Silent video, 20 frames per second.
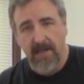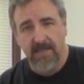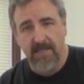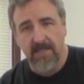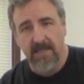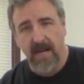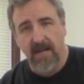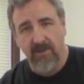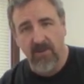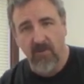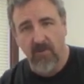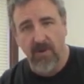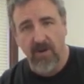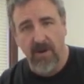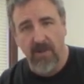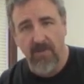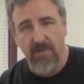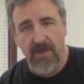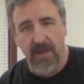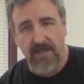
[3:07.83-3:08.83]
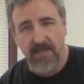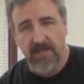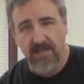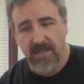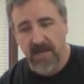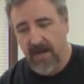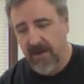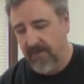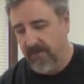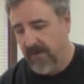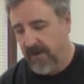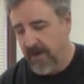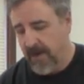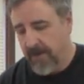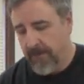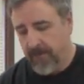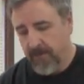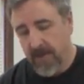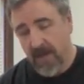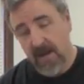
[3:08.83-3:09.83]
It's not the real thin stuff.
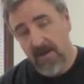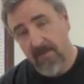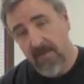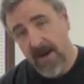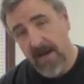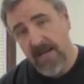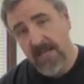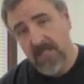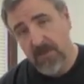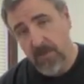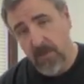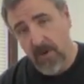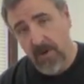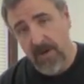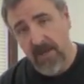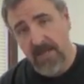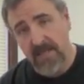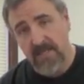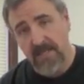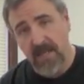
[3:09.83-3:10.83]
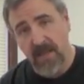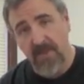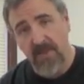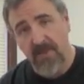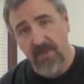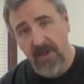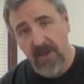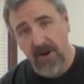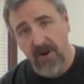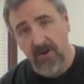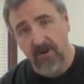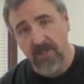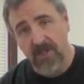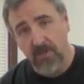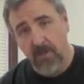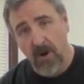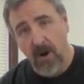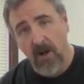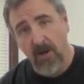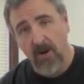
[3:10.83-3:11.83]
And in my experience, the thinner,
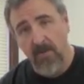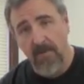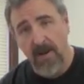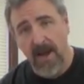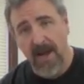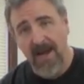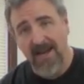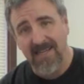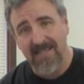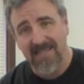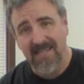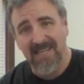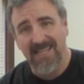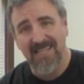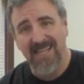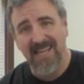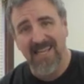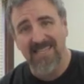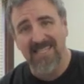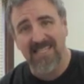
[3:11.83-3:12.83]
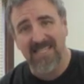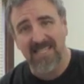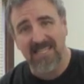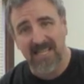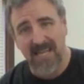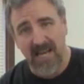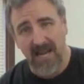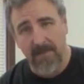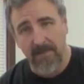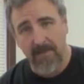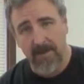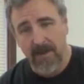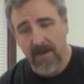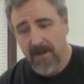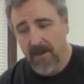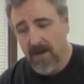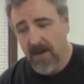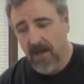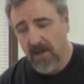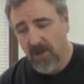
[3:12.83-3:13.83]
smaller bags, they seep.
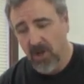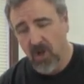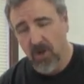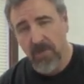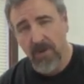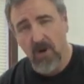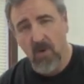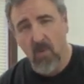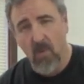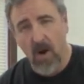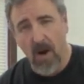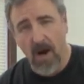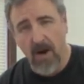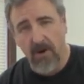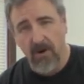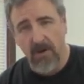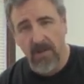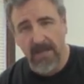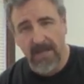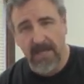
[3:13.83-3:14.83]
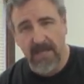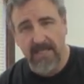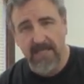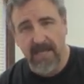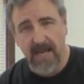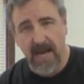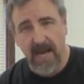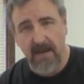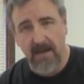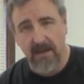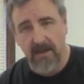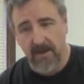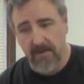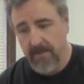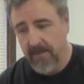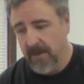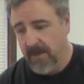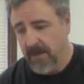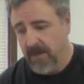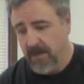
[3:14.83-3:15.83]
A little bit of water leaks out of
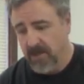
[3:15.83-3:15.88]
them.